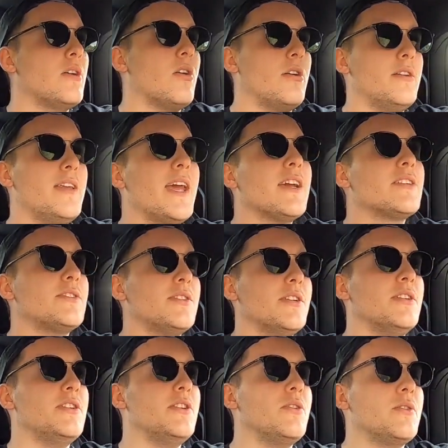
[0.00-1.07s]

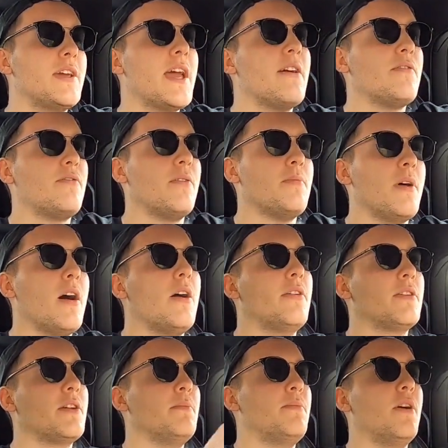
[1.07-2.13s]
connection you get from the
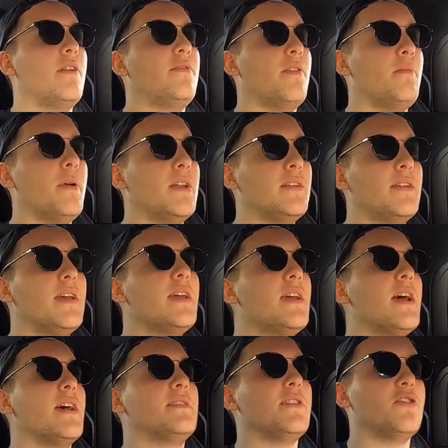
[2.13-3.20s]
Hurricane
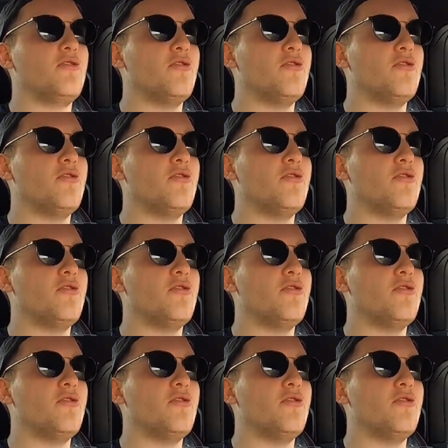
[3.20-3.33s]
Performante as a